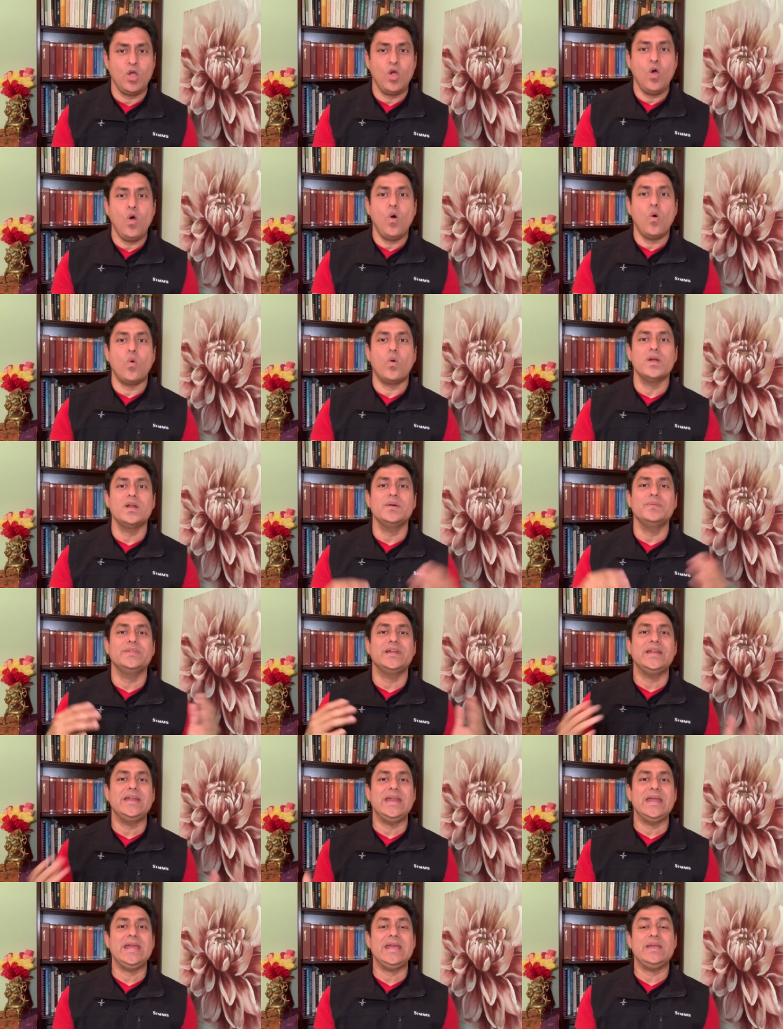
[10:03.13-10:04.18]
One of the
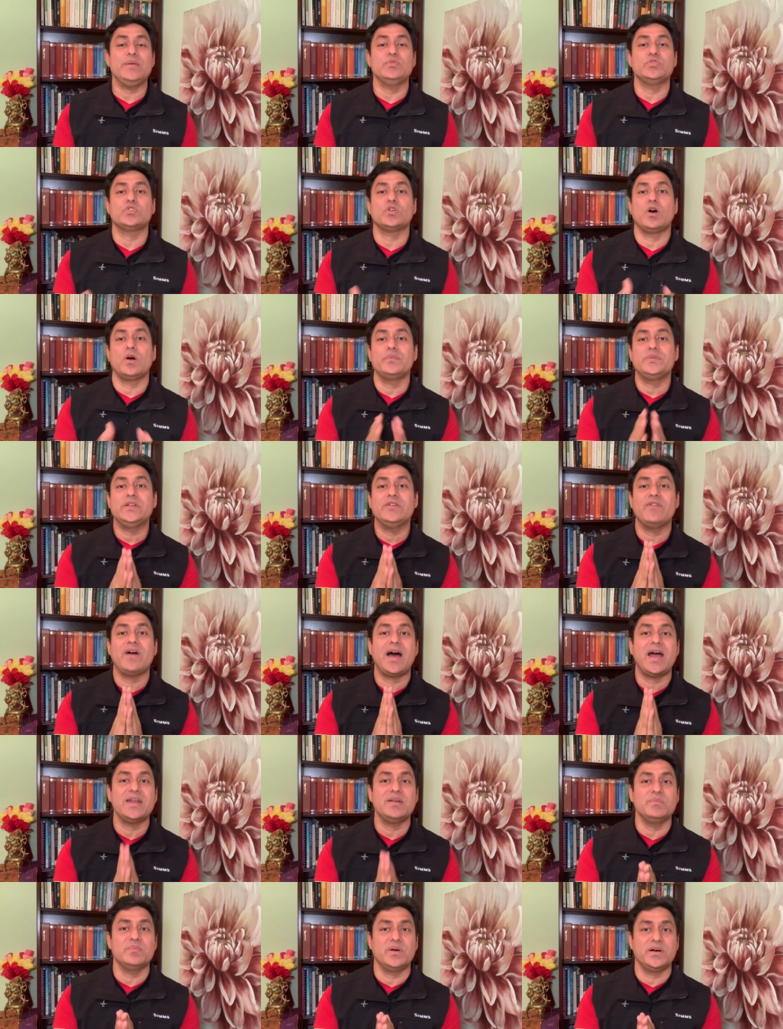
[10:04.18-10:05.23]
names of
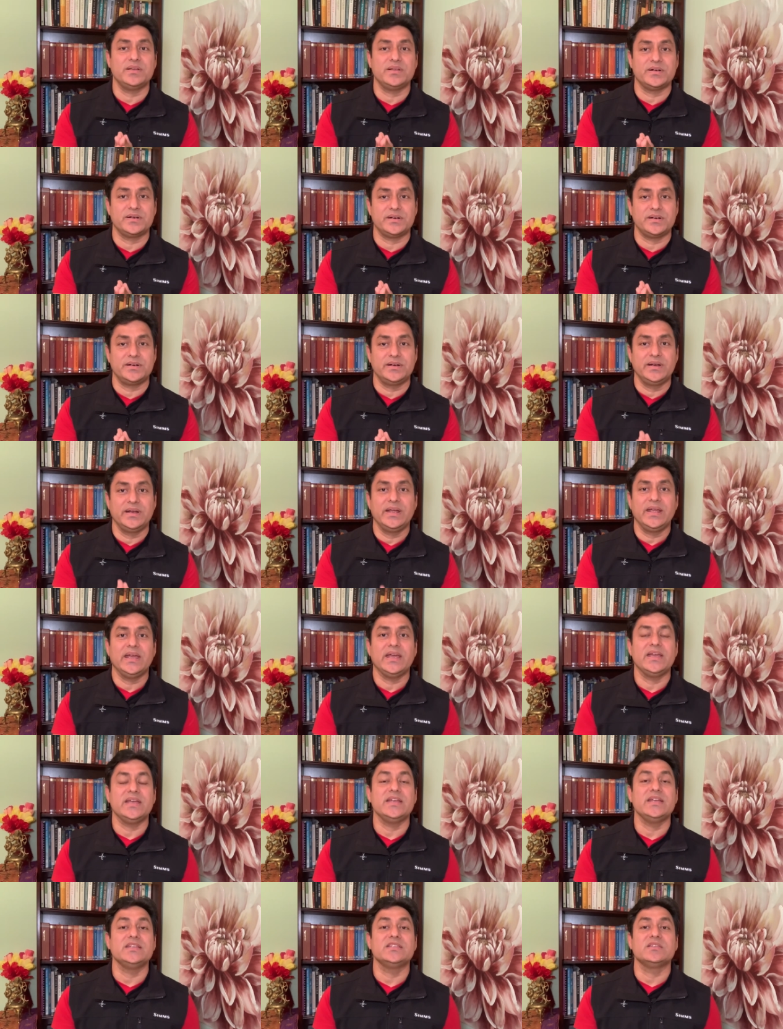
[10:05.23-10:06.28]
Divine Mother
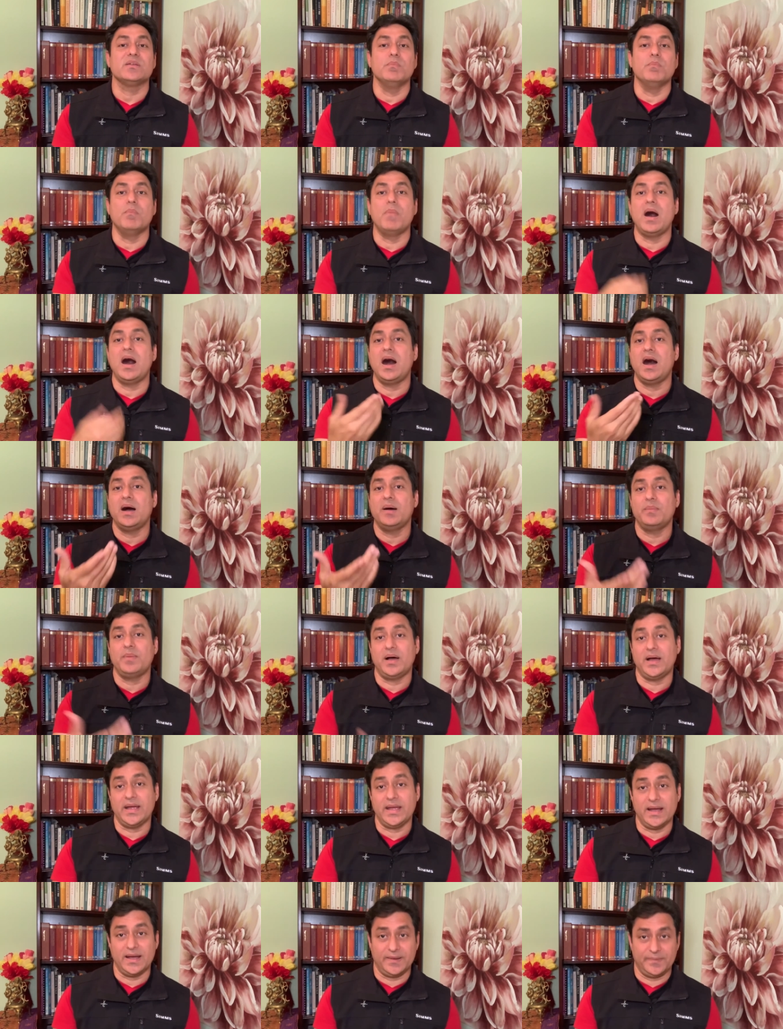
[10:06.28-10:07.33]
is
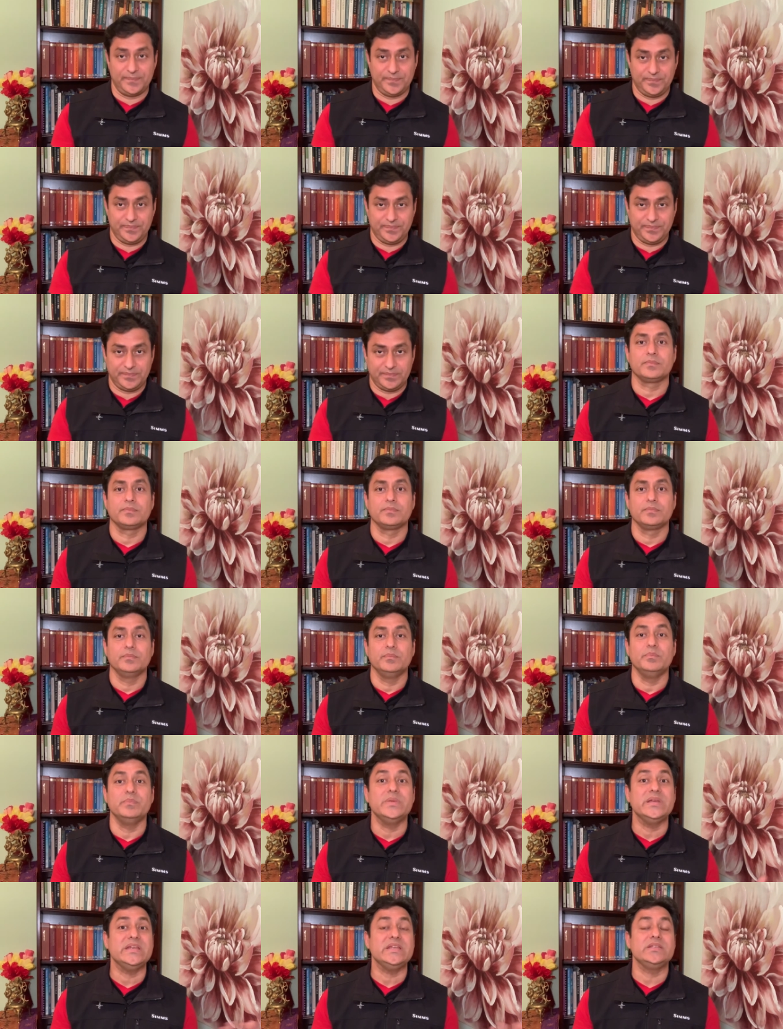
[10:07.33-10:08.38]
Mahamaya,
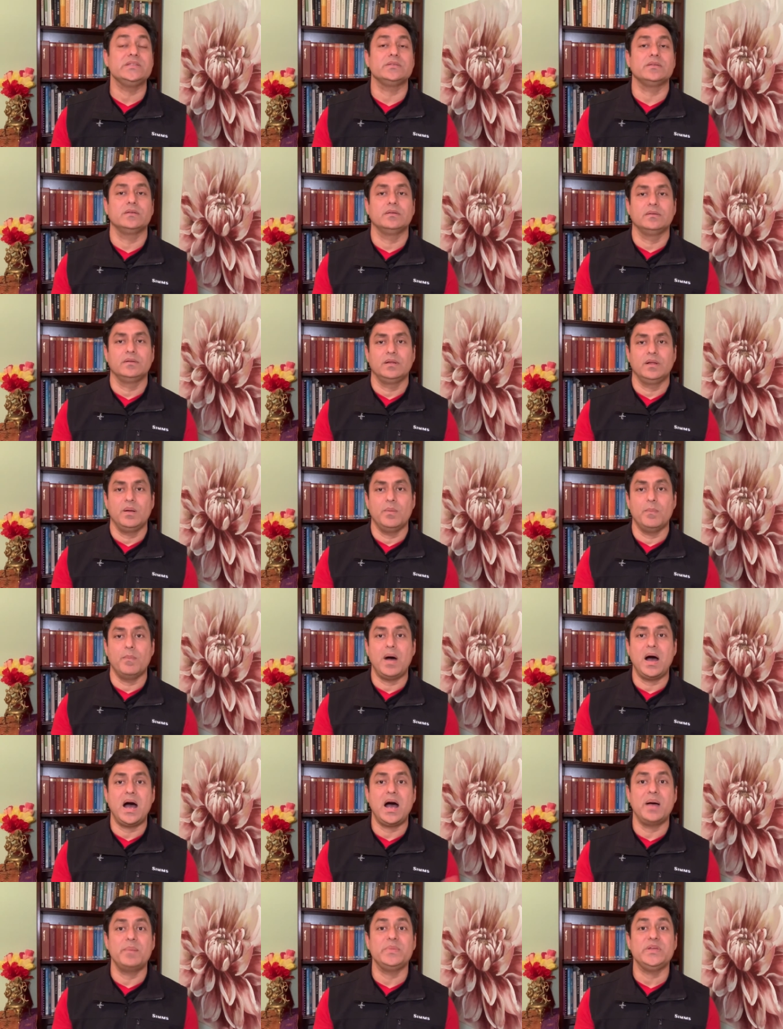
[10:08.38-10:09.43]
means
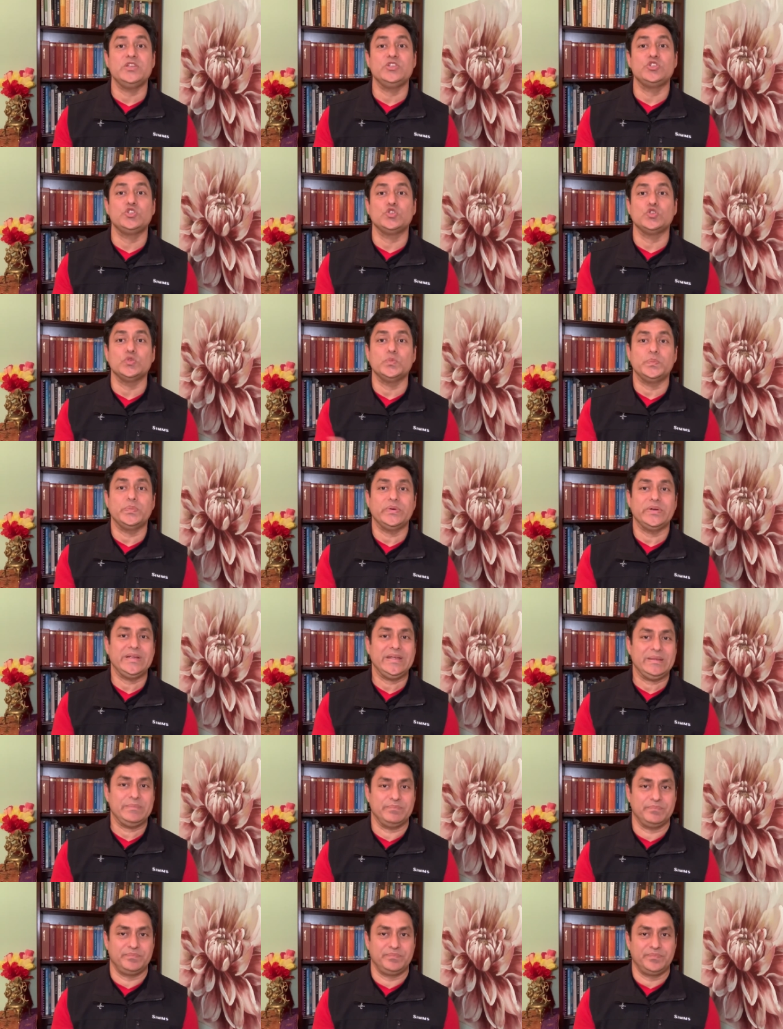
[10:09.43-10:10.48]
Maha means
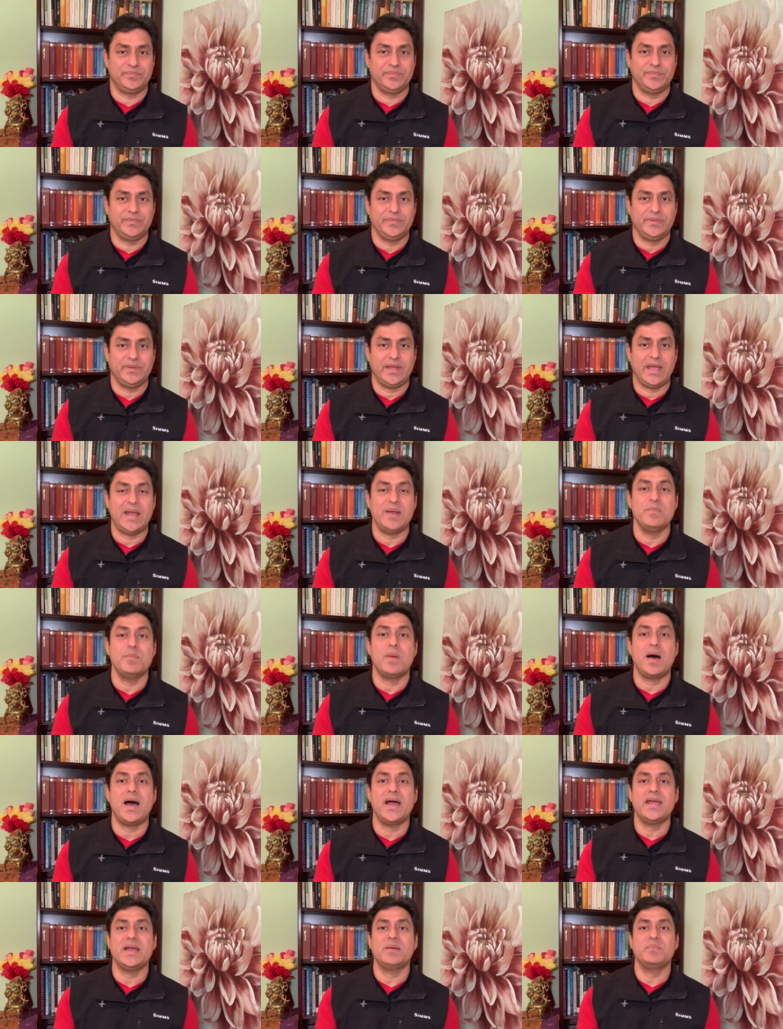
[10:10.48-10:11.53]
supreme and
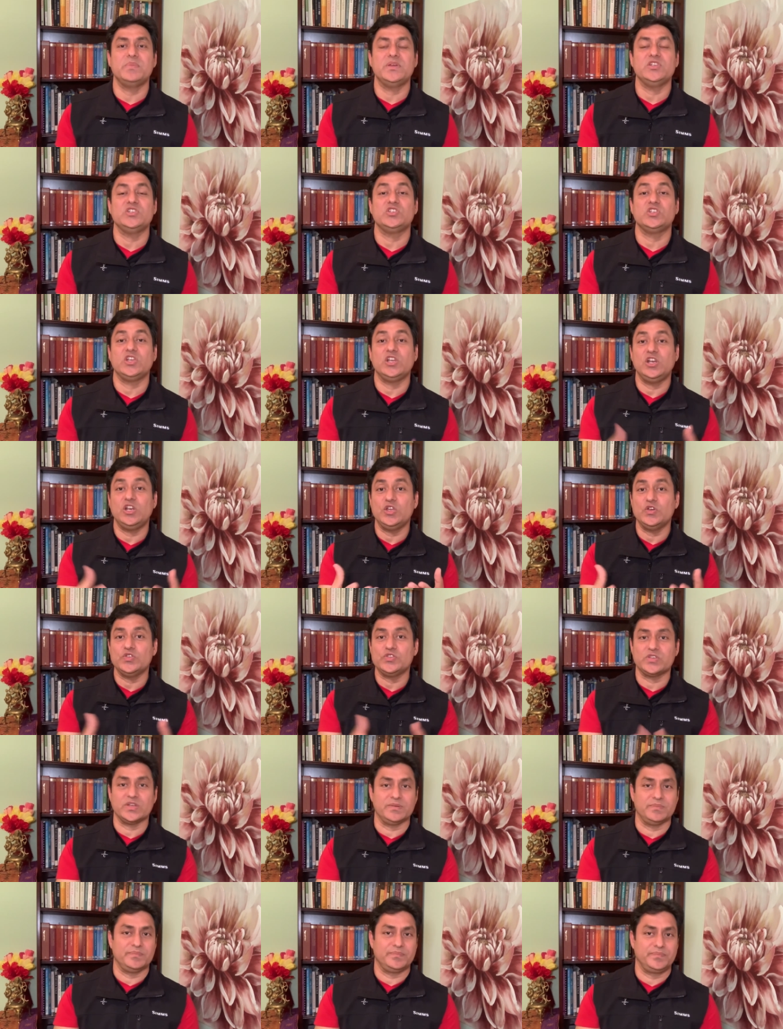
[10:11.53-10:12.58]
Maya means illusion.